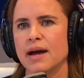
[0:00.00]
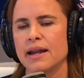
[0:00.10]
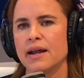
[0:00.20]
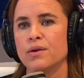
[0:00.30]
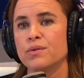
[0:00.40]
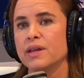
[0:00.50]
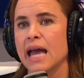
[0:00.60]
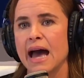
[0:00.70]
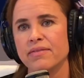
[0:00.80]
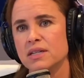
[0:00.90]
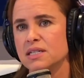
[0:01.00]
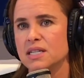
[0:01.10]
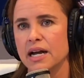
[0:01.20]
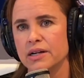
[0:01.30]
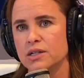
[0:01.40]
I don't really have the
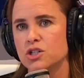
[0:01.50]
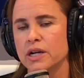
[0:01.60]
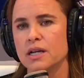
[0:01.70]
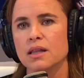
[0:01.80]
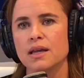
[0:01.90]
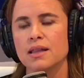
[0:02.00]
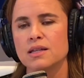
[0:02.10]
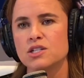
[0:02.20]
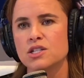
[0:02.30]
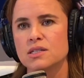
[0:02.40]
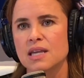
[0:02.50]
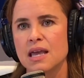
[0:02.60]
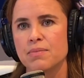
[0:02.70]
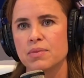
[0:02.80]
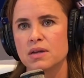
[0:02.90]
desire to drink. Like, let's just
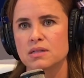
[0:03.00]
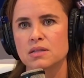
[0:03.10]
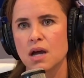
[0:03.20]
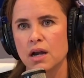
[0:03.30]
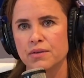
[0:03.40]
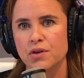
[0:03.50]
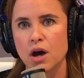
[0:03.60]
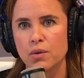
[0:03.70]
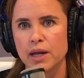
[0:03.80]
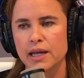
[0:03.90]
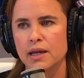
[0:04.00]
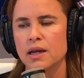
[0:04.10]
keep this kind of going.